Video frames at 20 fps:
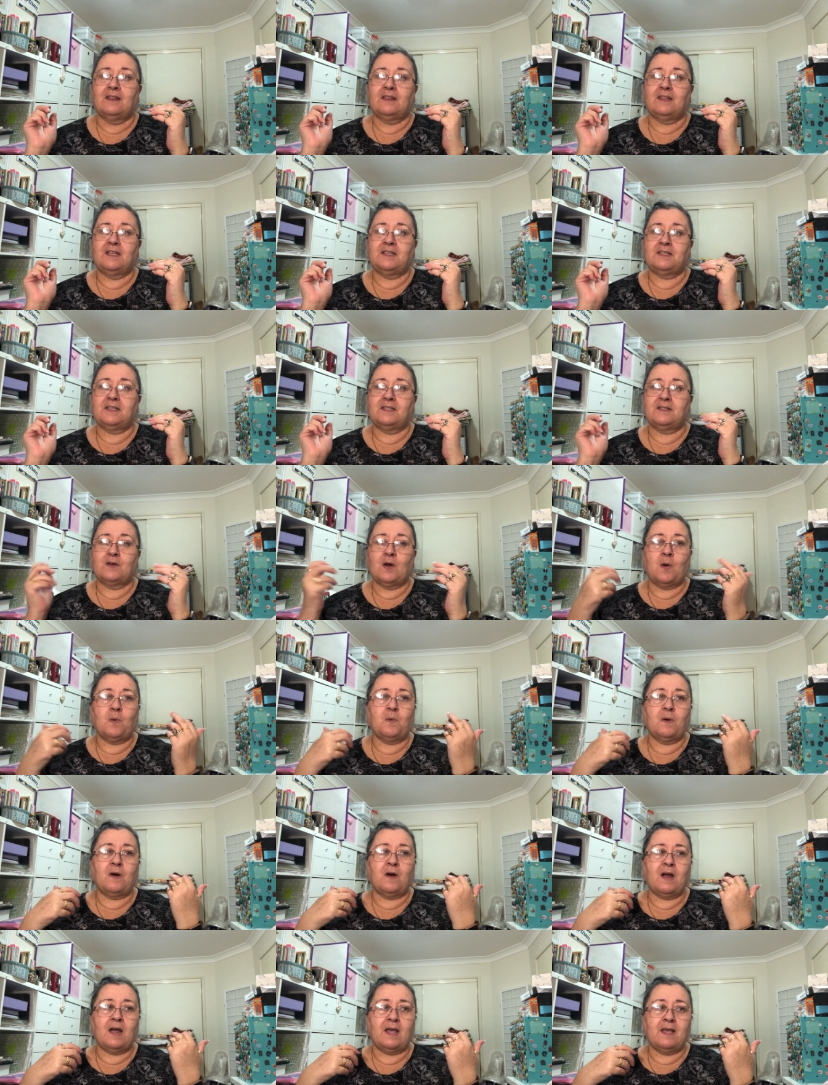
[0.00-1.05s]
This is not
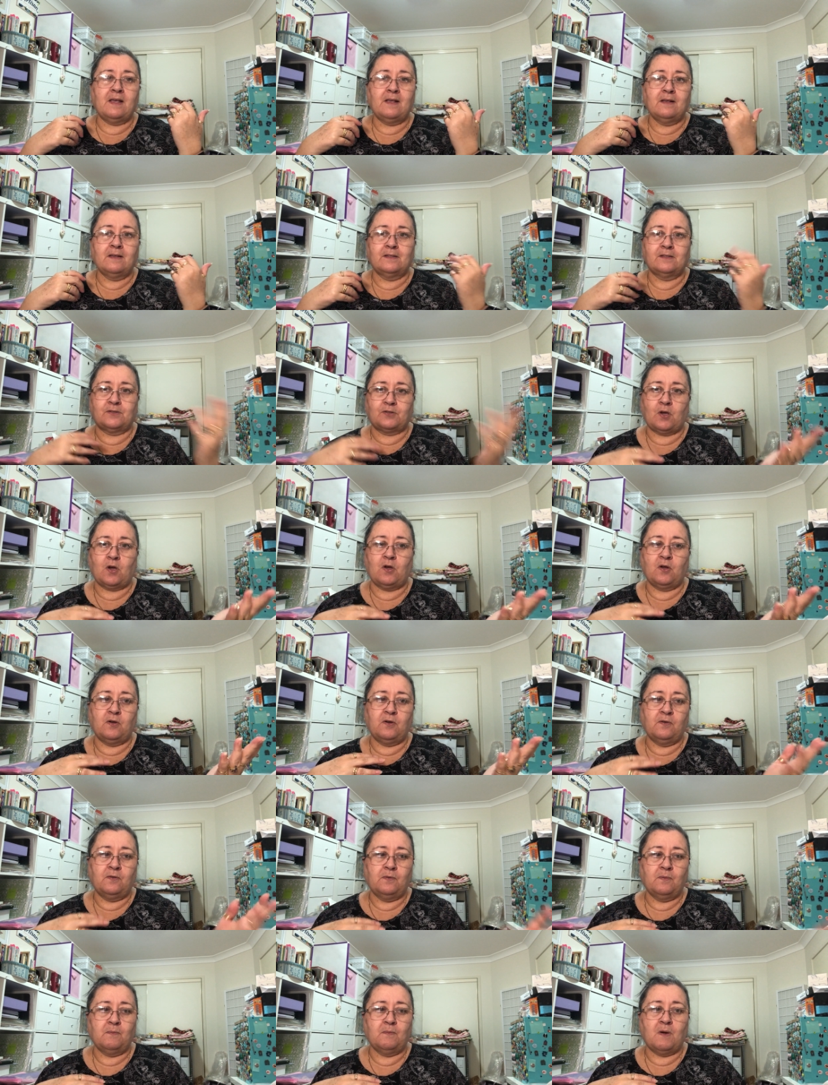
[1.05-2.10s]
where I
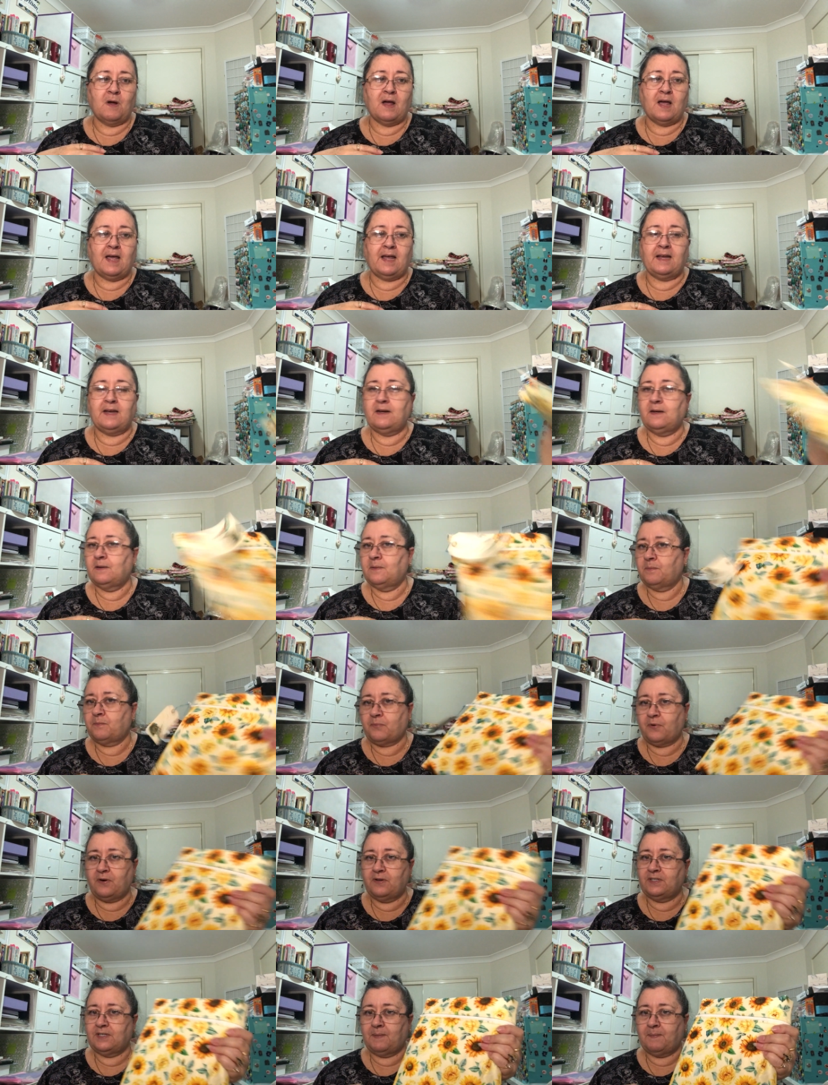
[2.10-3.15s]
sew my
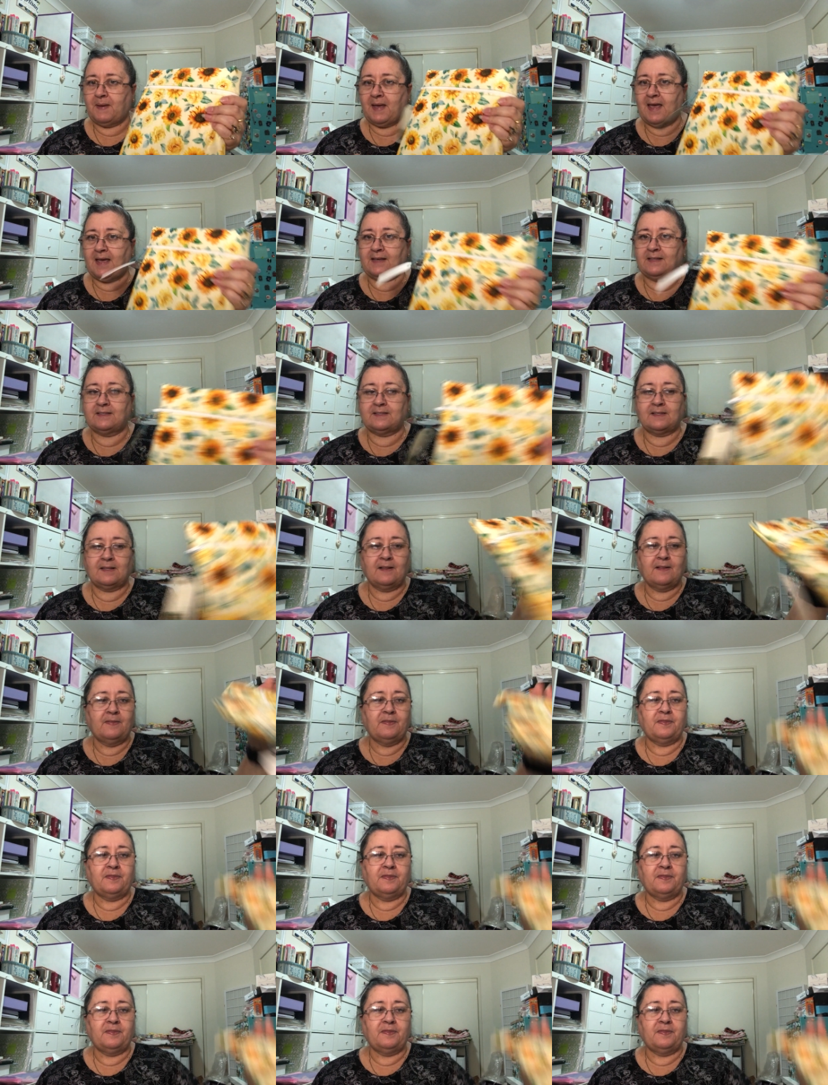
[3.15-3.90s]
project bags.